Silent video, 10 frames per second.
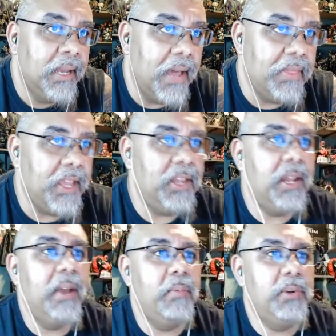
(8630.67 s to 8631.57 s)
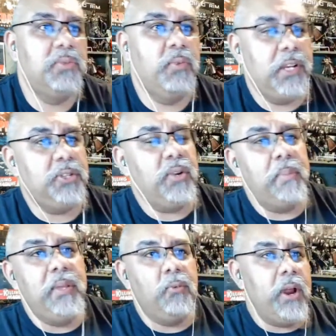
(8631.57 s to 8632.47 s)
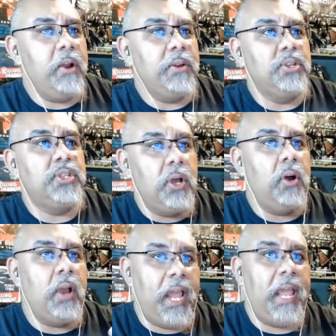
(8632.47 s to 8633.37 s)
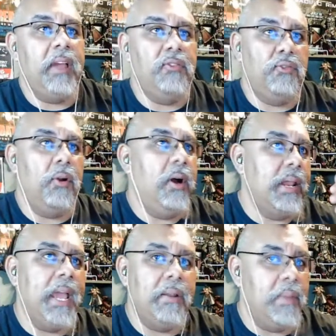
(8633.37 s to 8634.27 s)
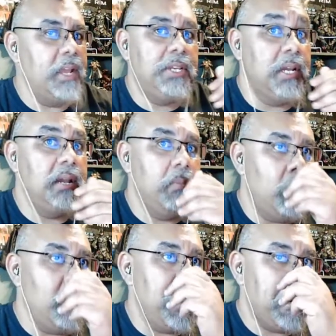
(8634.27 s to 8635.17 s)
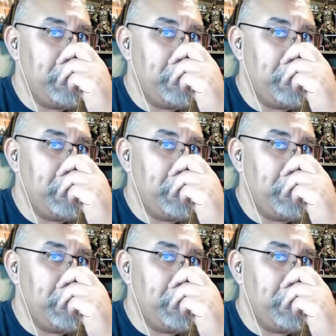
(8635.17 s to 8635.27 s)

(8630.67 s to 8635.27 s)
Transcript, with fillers: I think you, it was extremely rare you saw hand-drawn animation anymore.